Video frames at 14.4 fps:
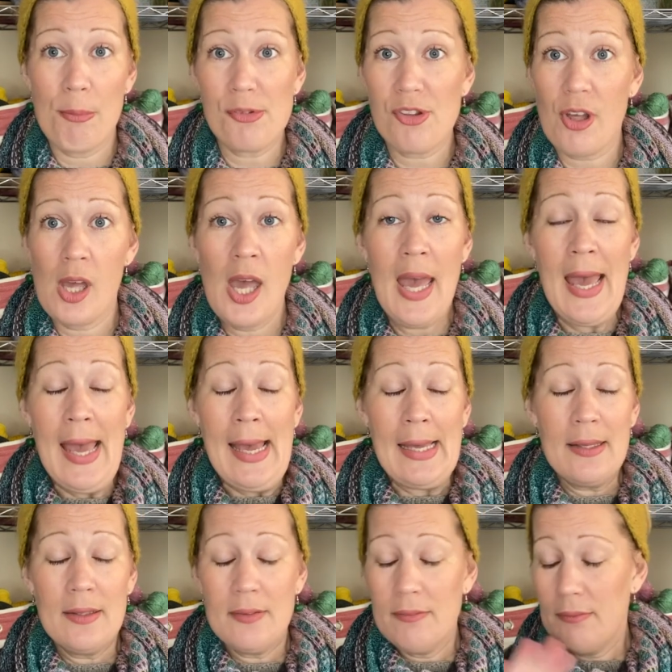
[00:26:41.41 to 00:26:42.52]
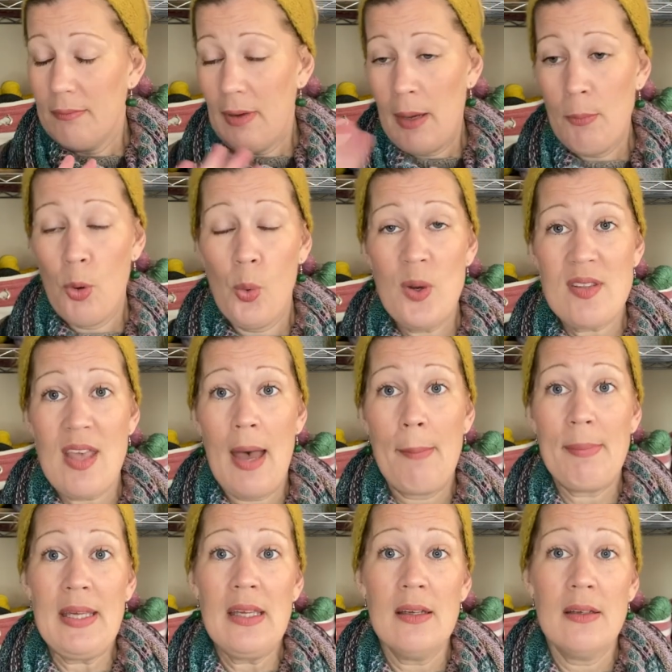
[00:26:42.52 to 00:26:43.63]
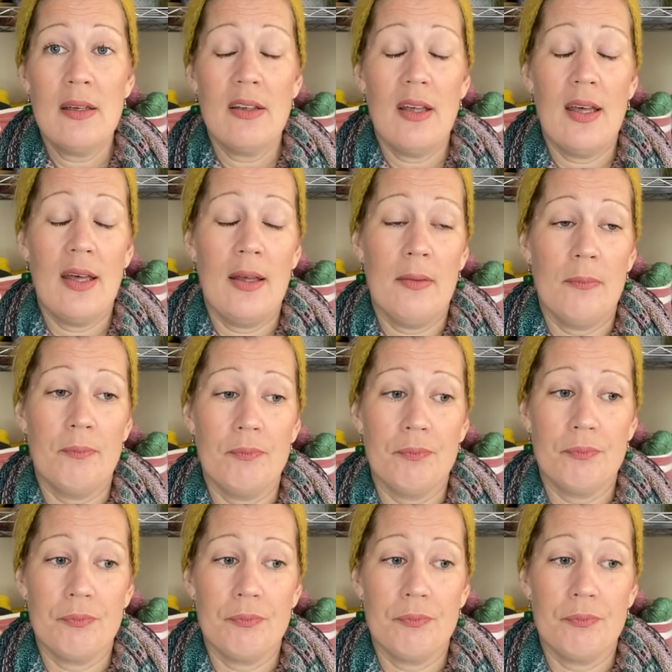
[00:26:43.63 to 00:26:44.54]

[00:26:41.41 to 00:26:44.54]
So I'm always happy, um,